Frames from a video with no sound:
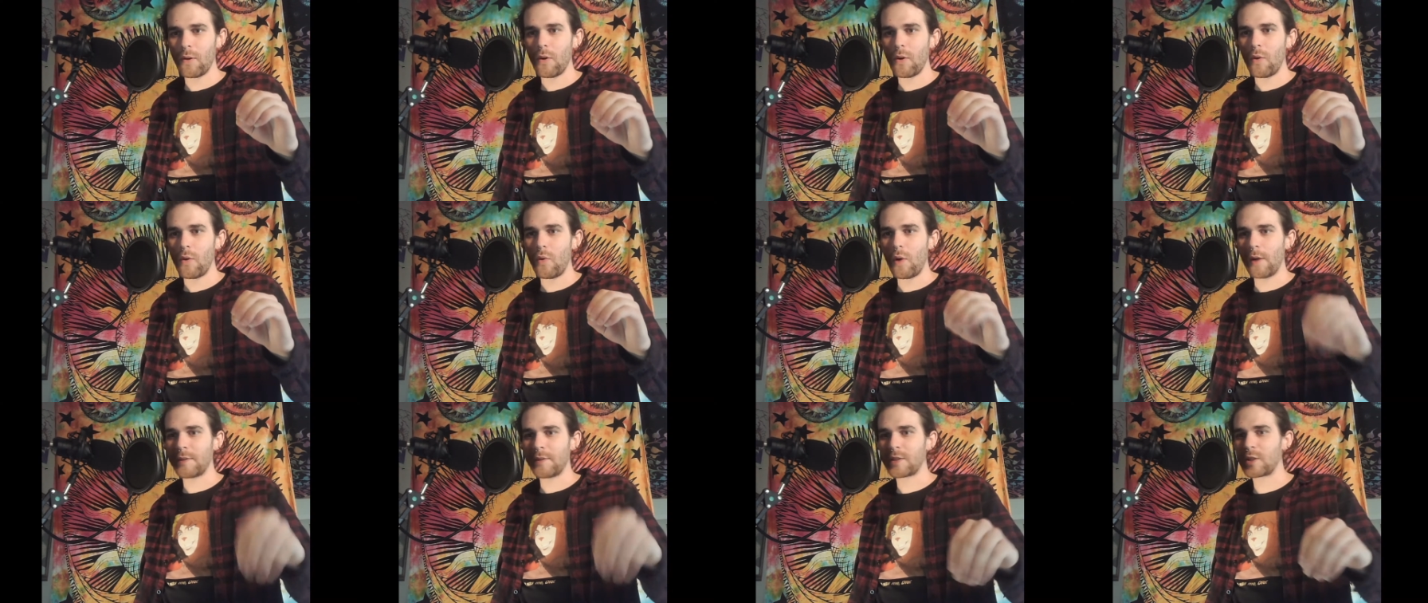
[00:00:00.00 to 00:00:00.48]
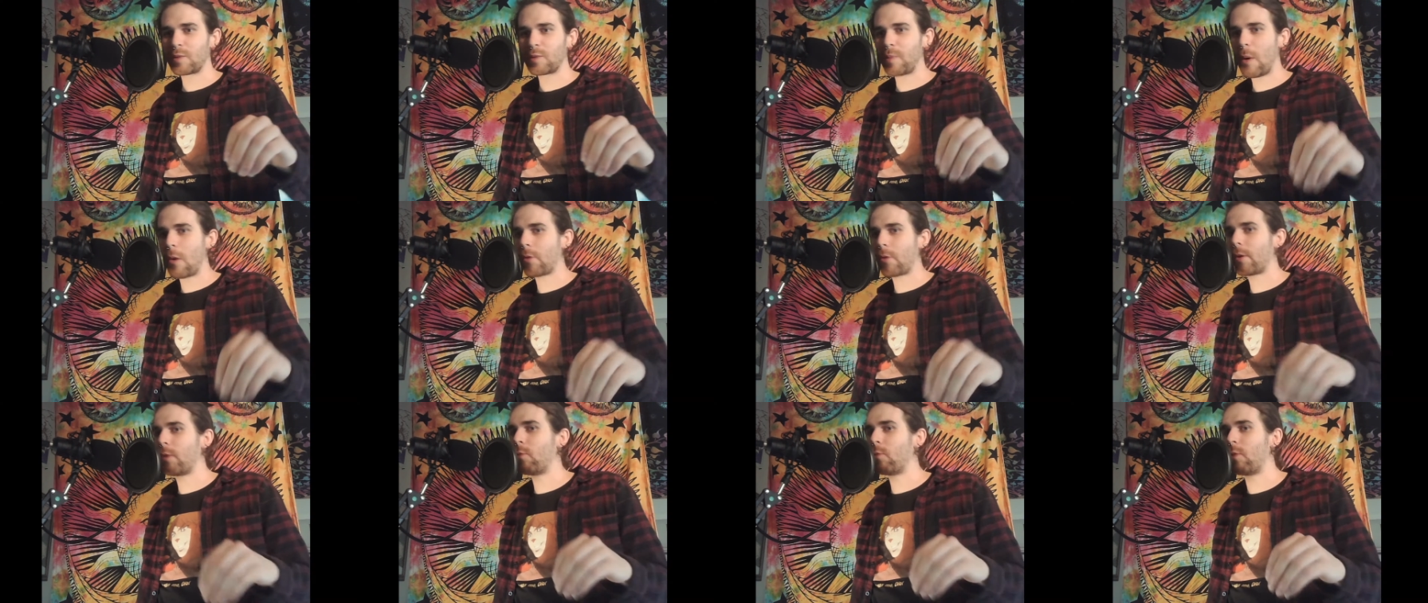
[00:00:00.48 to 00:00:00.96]
who have
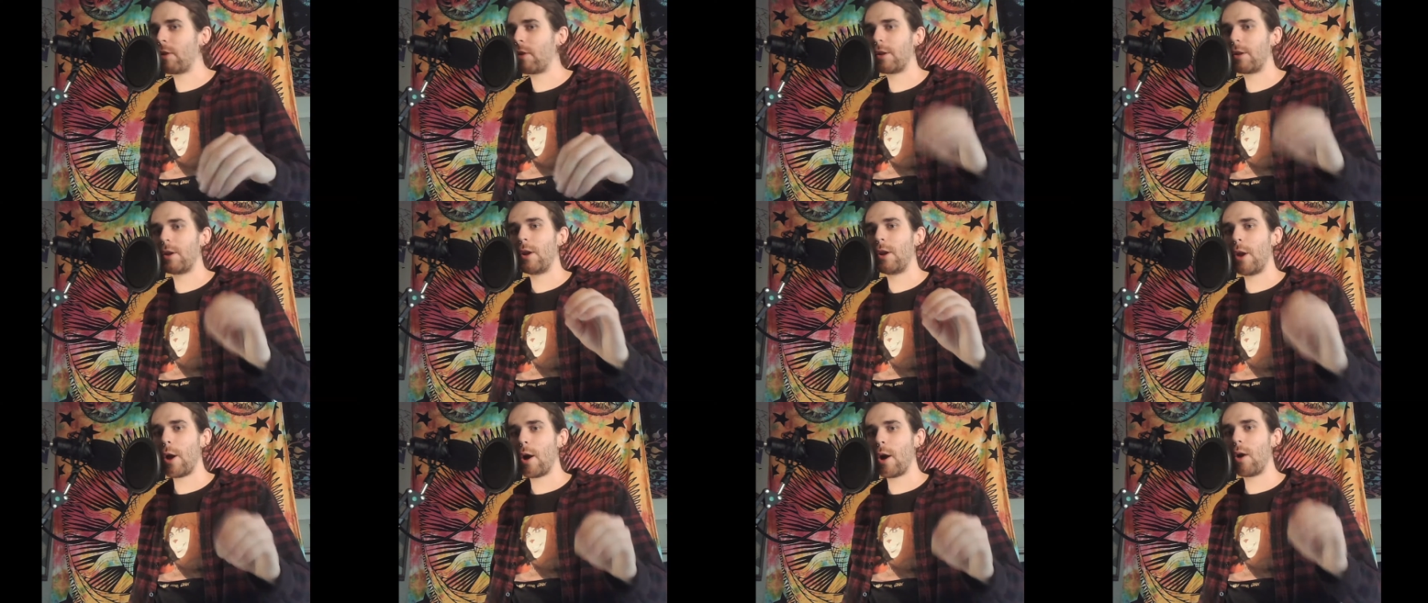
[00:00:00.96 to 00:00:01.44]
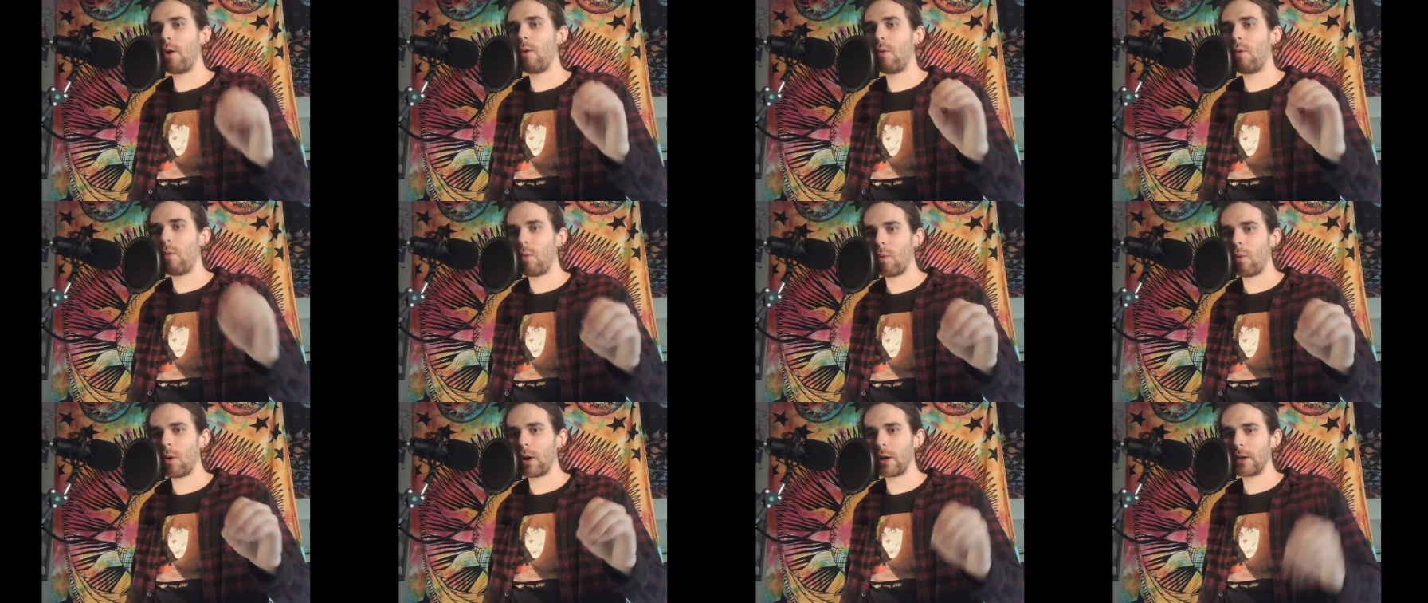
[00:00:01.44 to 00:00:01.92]
spoken with no
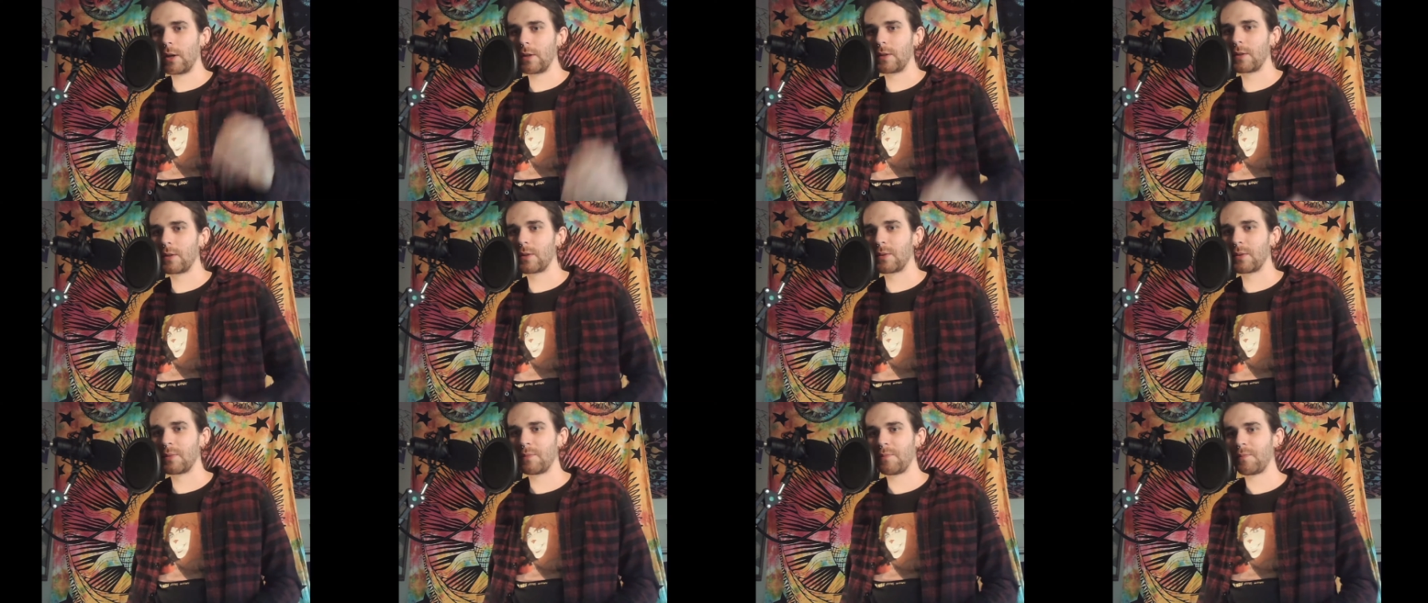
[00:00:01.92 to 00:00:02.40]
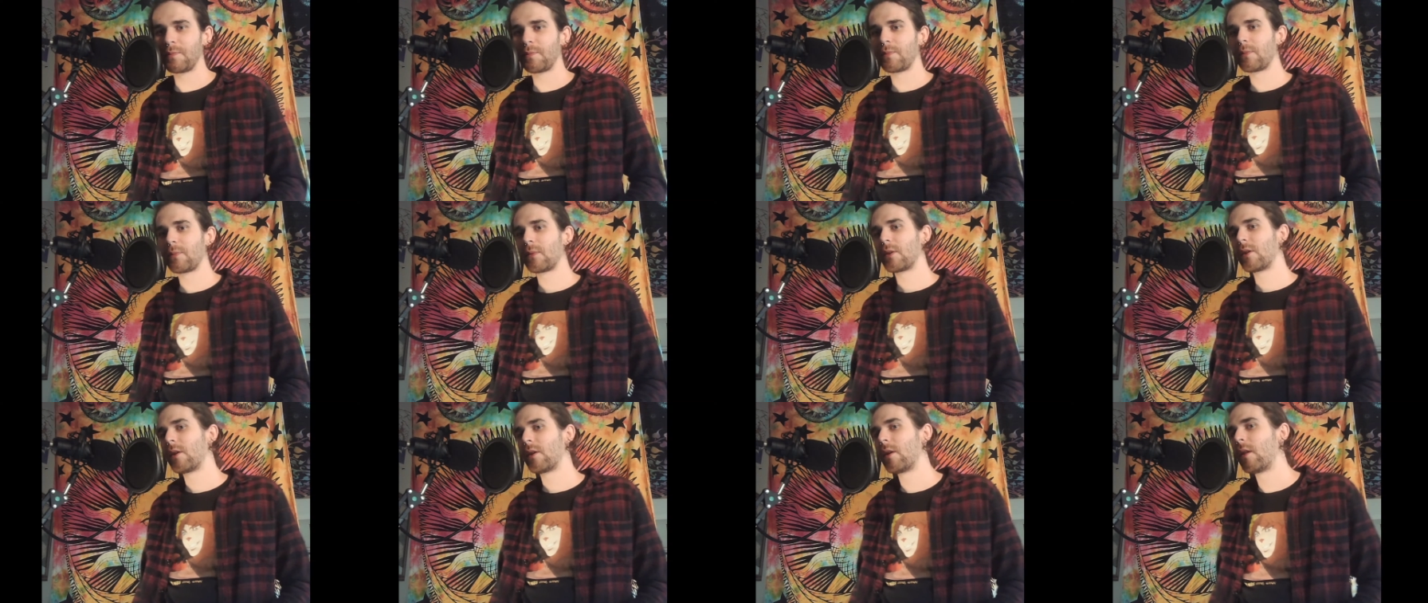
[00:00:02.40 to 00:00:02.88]
words.
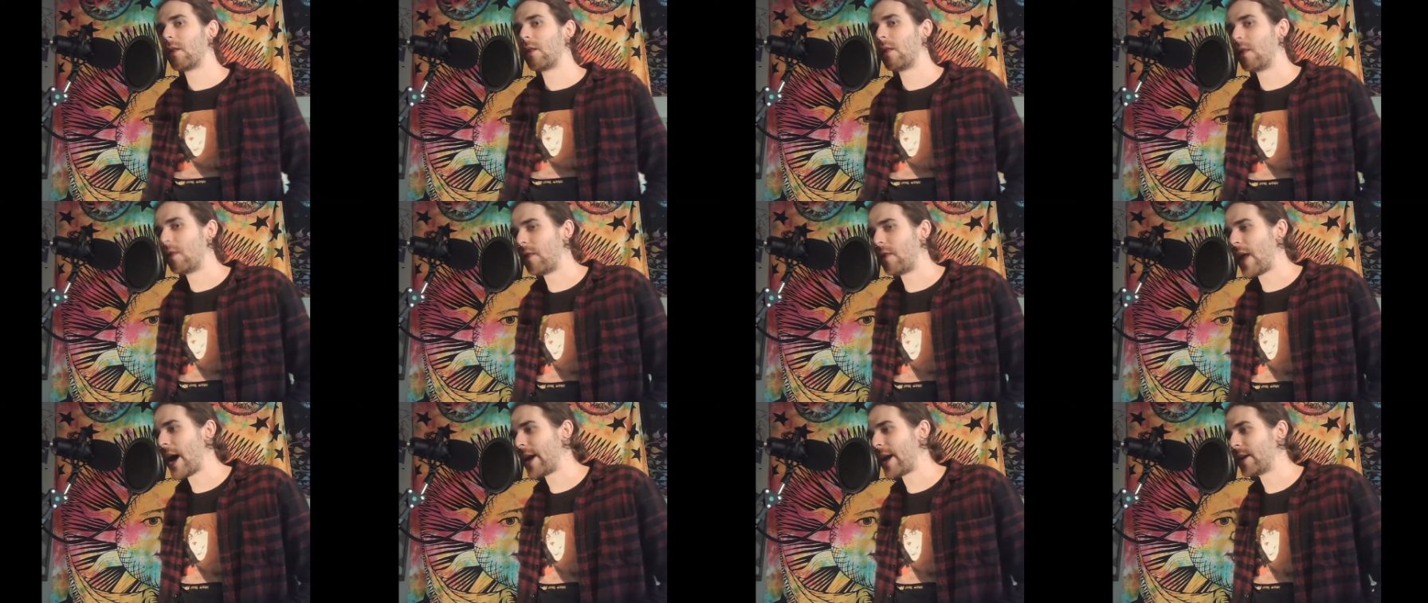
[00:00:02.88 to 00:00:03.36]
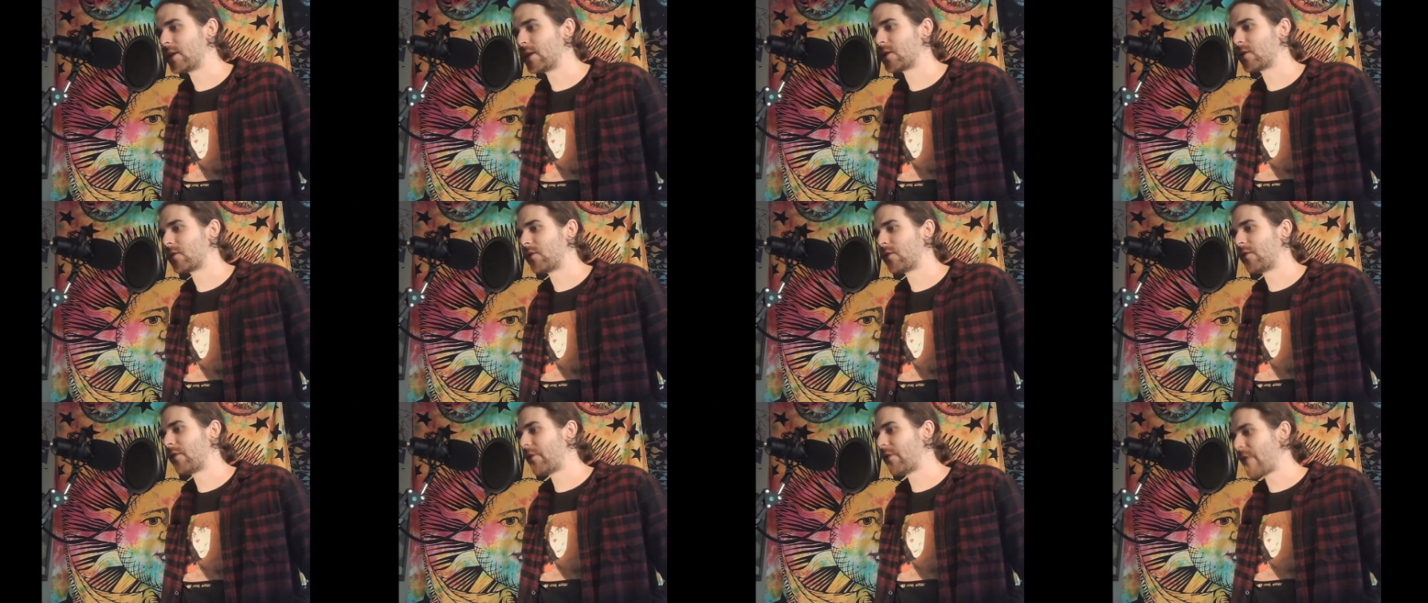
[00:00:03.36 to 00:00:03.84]
That is
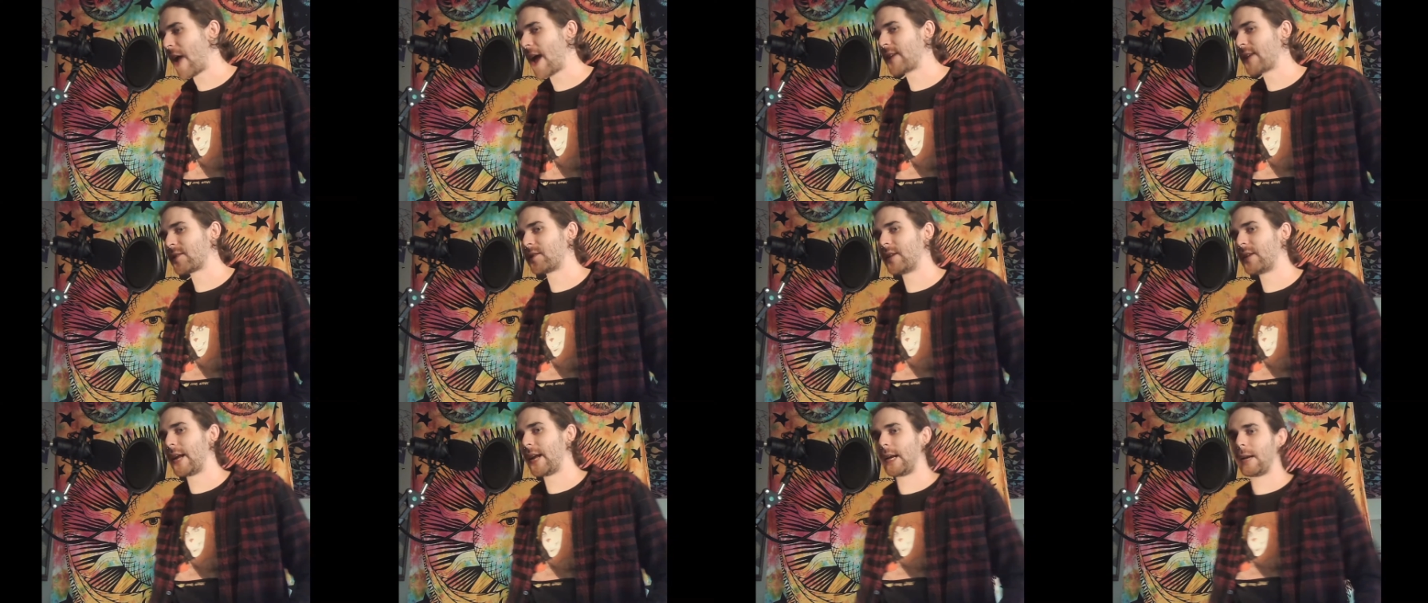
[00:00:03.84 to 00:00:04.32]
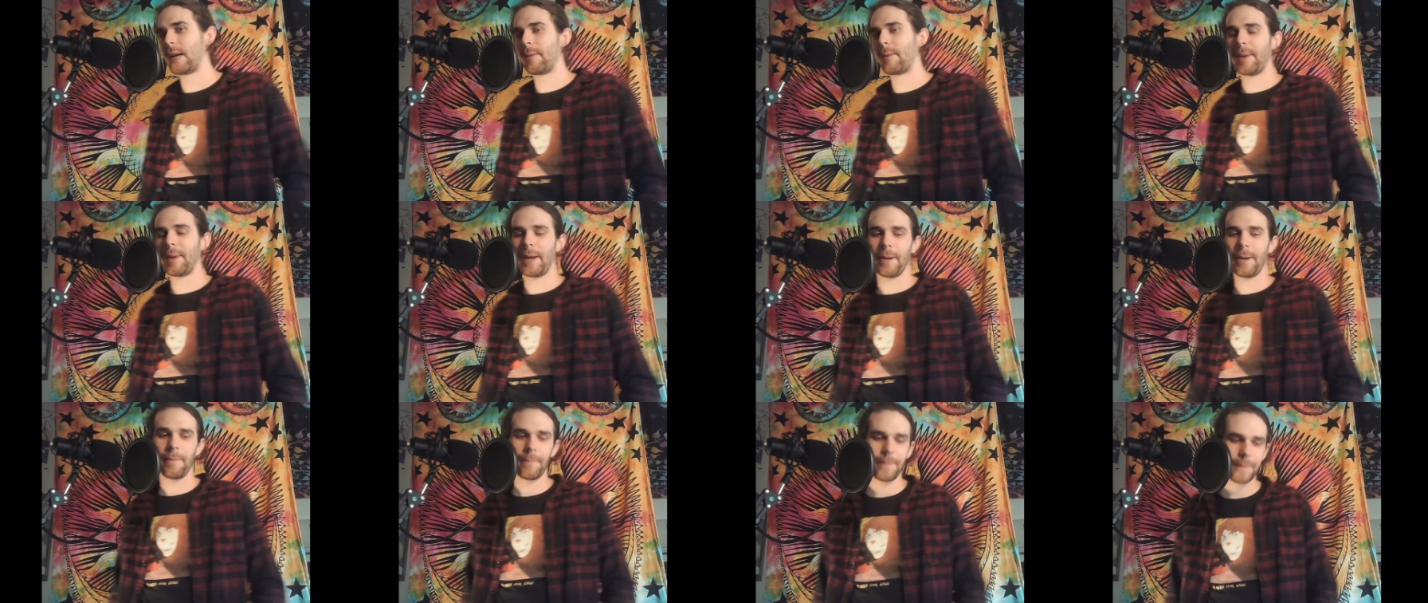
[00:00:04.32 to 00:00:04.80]
fascinating to
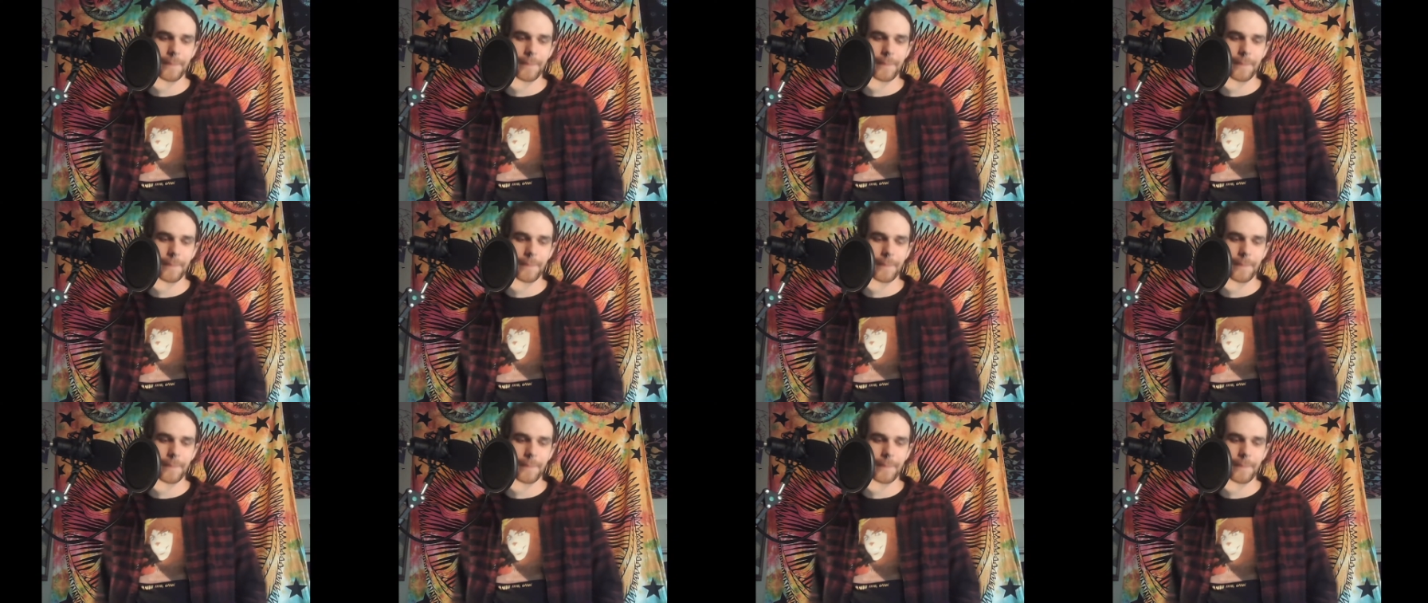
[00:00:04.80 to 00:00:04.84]
me.